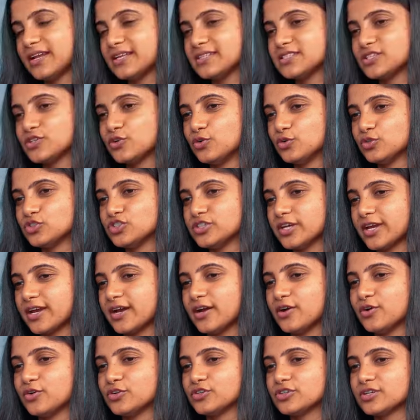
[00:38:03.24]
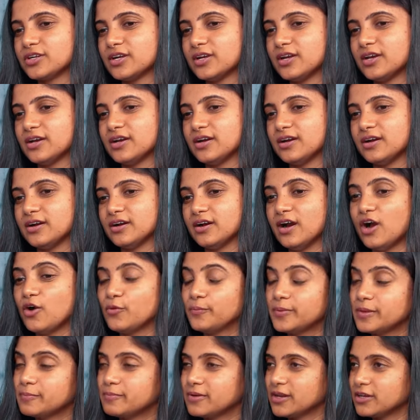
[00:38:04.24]
let's go check out. Uh,
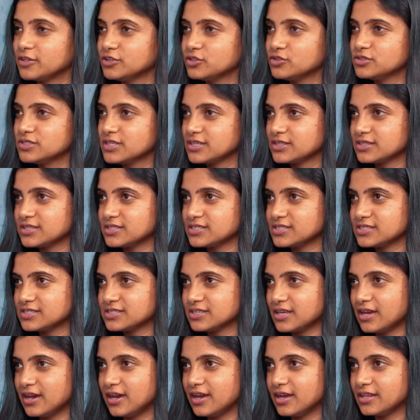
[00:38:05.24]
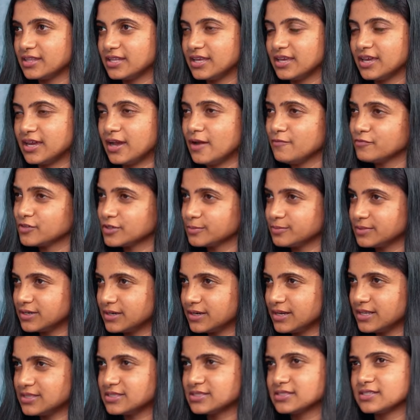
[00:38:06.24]
how people are using this. Yeah. Are they comfortable?
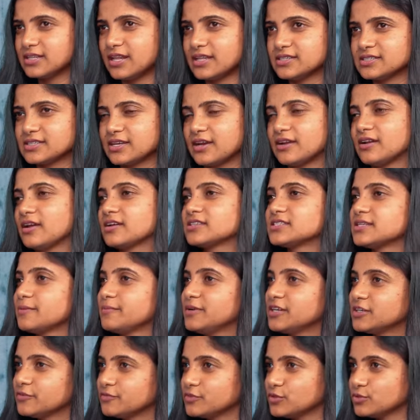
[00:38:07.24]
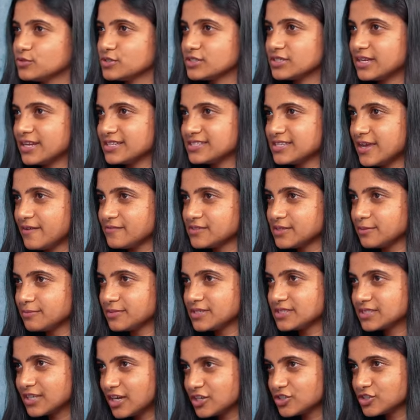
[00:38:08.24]
Let's let's conduct some interviews. Let's have
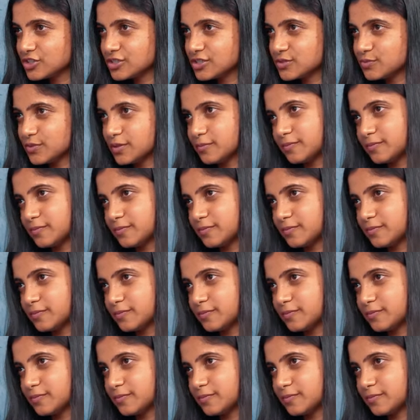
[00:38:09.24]
some discussions